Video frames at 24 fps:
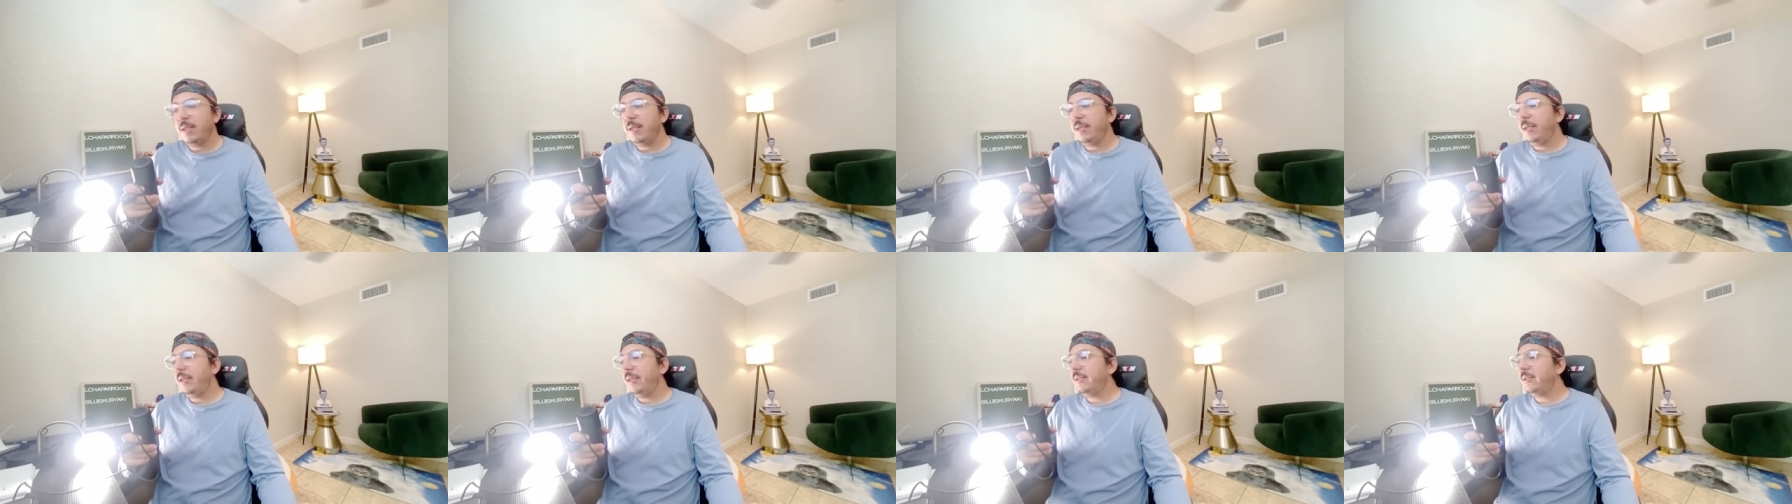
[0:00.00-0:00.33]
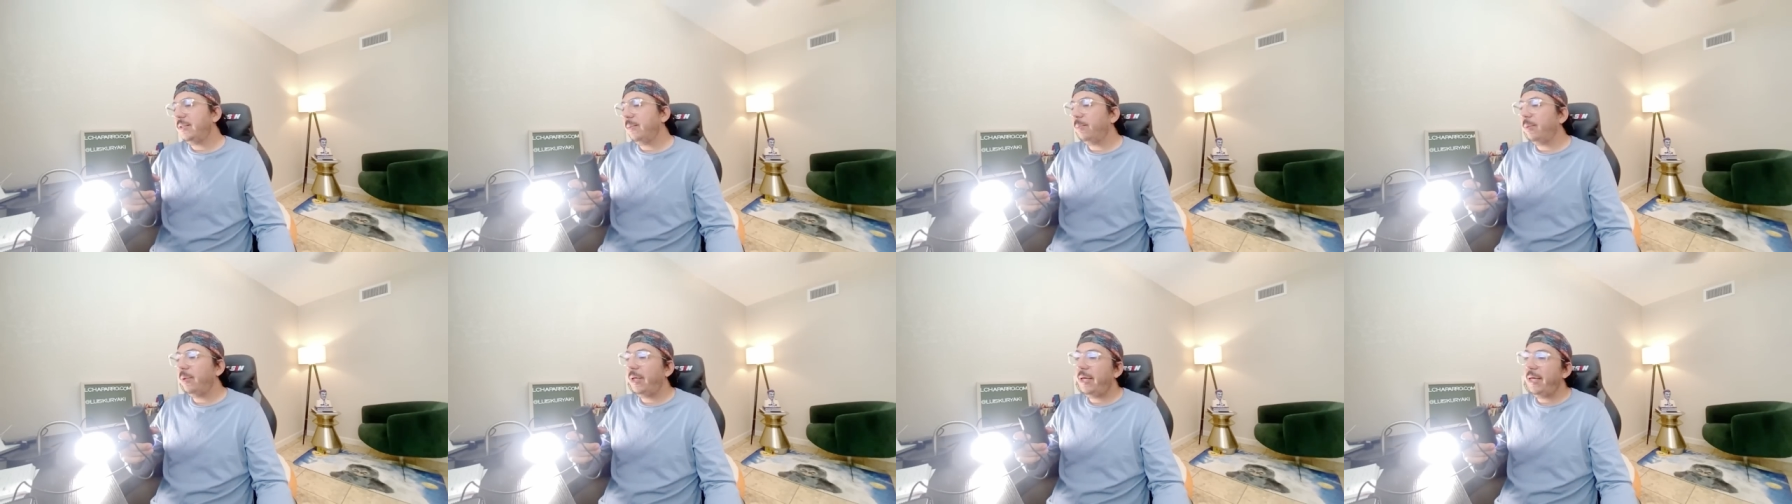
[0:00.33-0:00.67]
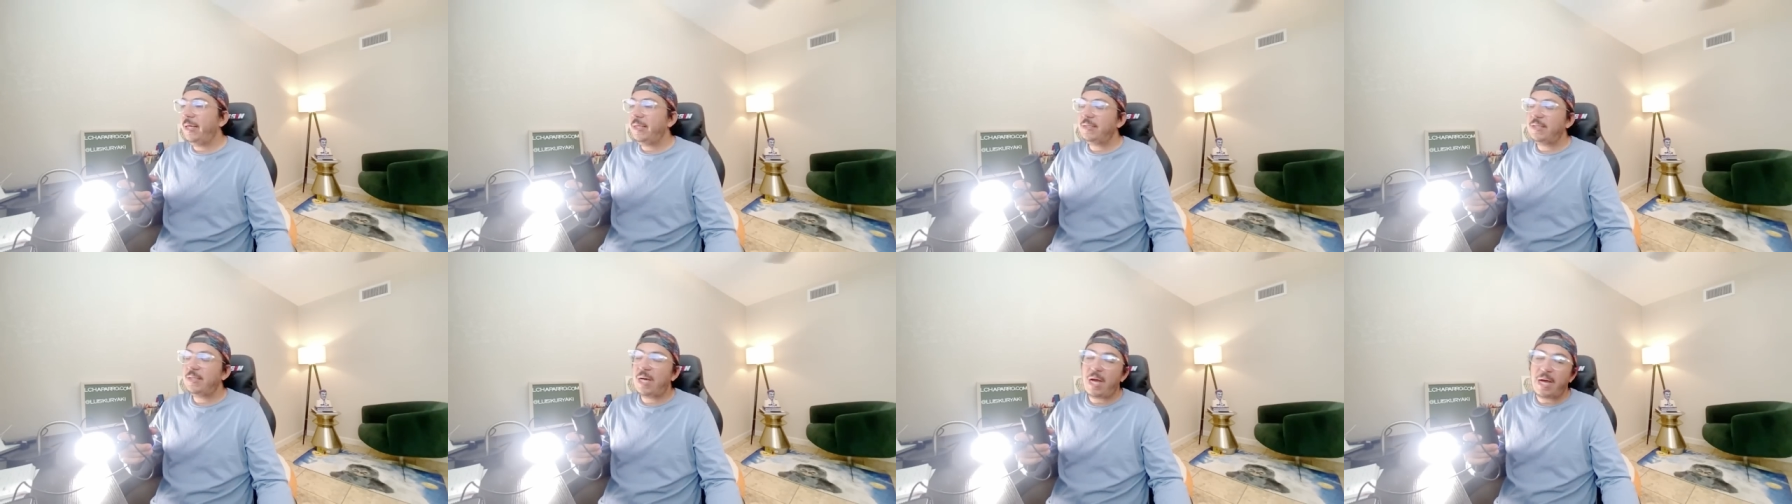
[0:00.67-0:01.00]
It's a
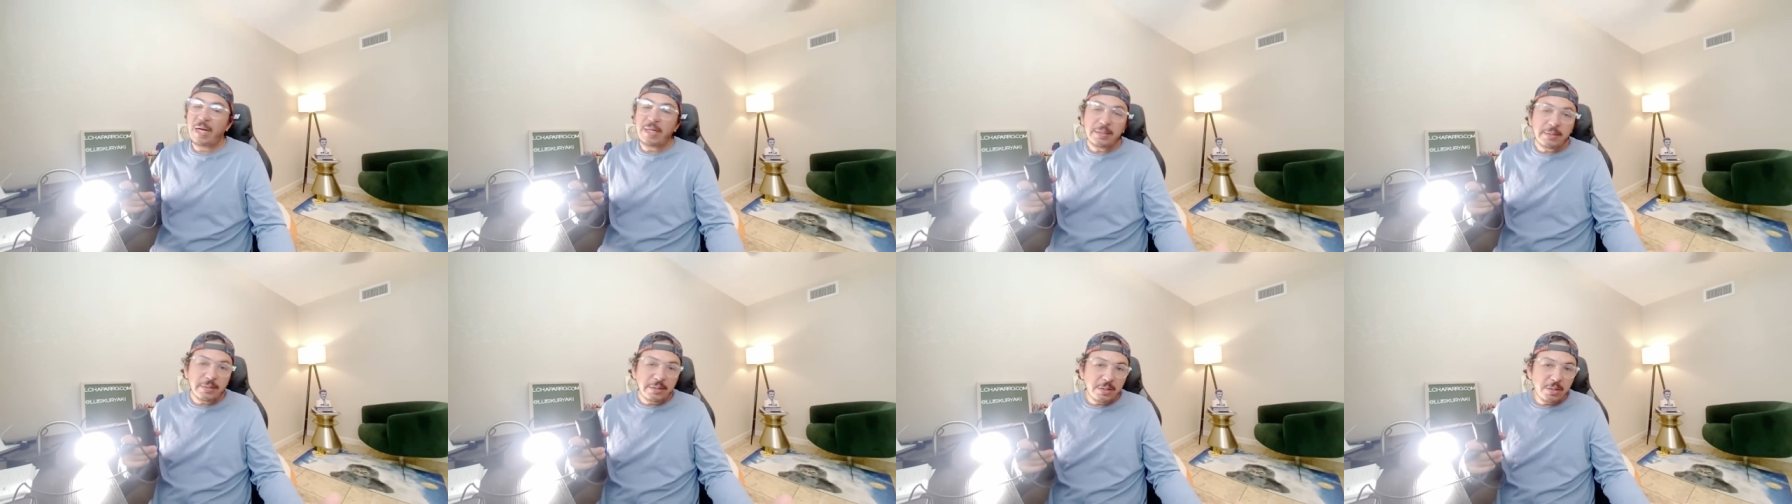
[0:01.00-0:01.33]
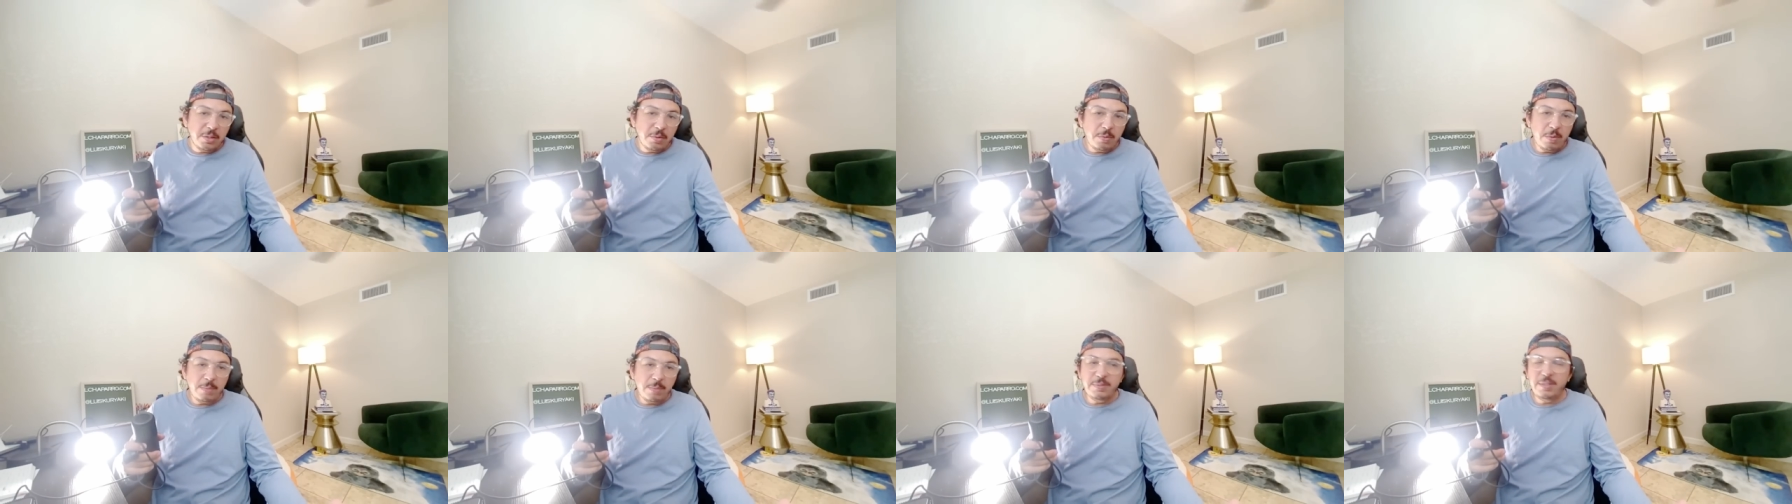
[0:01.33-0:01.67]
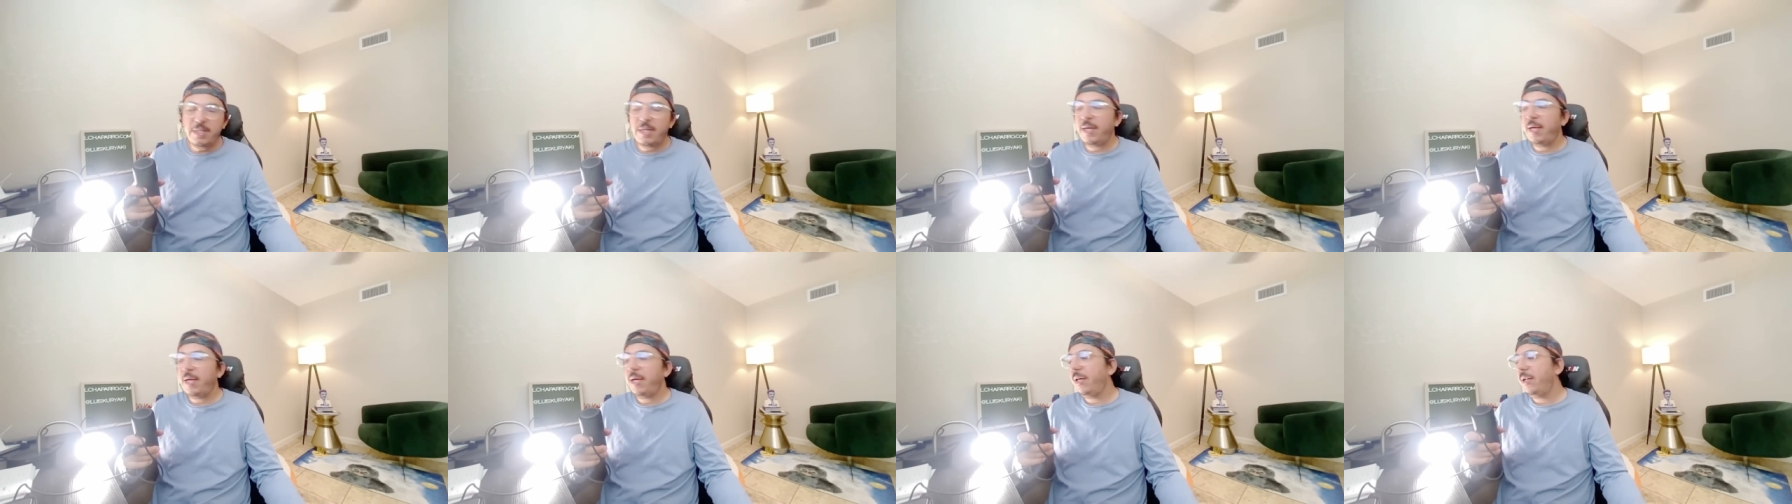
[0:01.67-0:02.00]
place highly
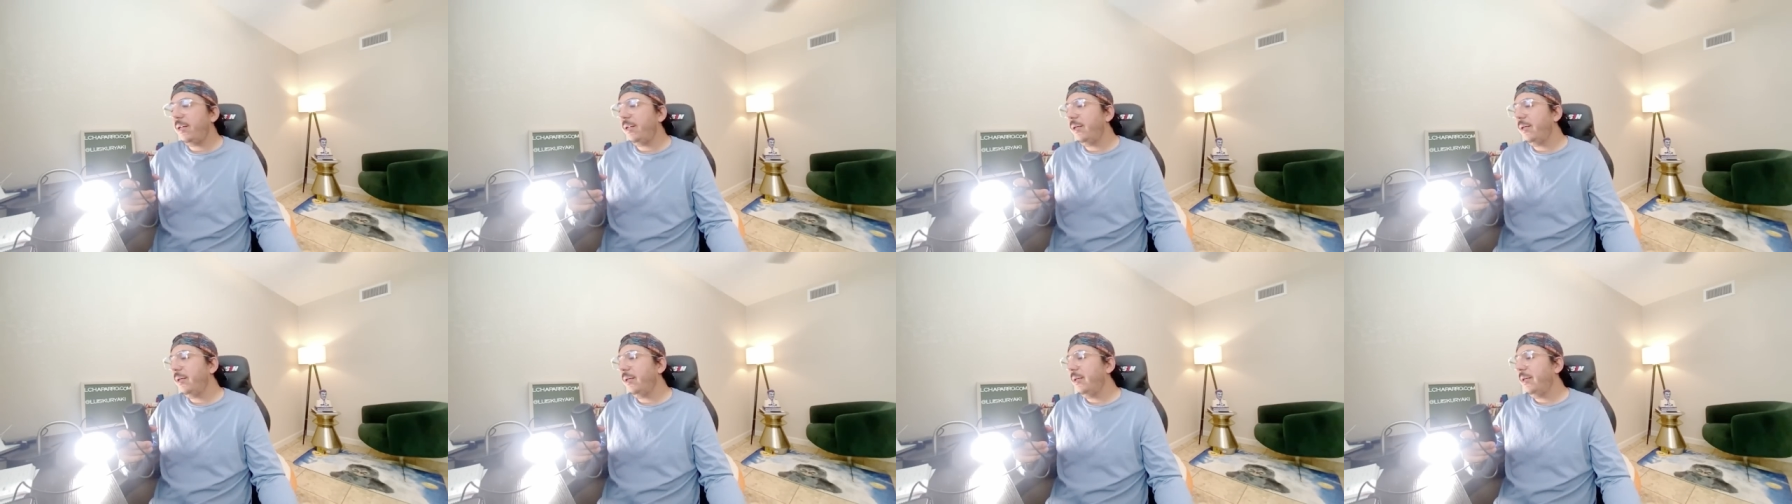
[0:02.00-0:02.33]
corrupted.